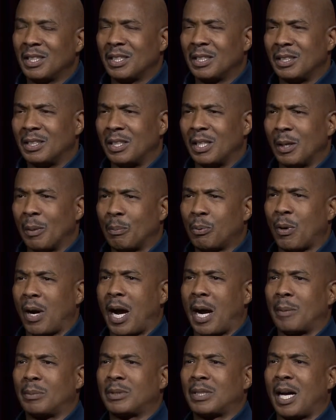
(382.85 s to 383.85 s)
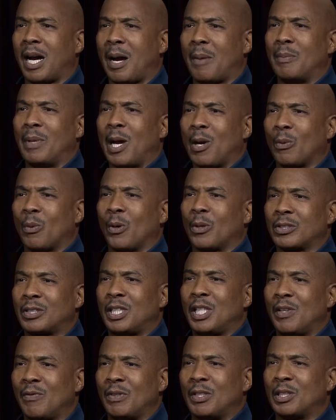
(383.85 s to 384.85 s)
you know, prime time network
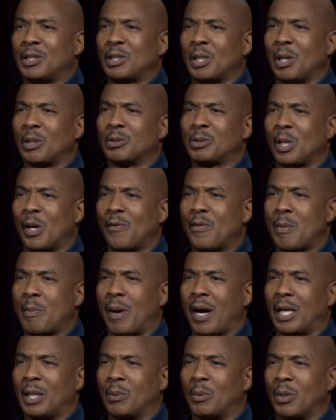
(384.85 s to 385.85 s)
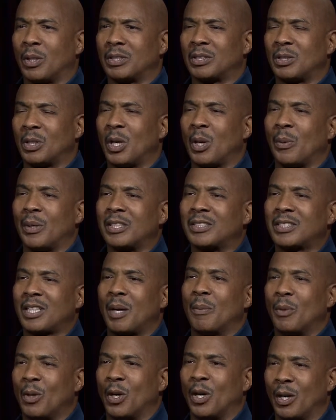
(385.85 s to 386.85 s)
TV show, so everybody wants to always
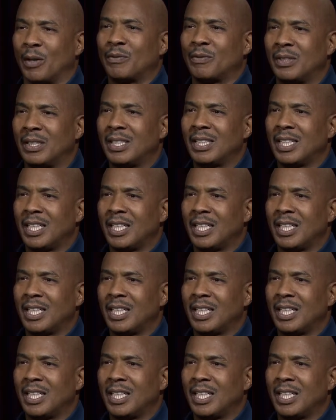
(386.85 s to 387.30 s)
come off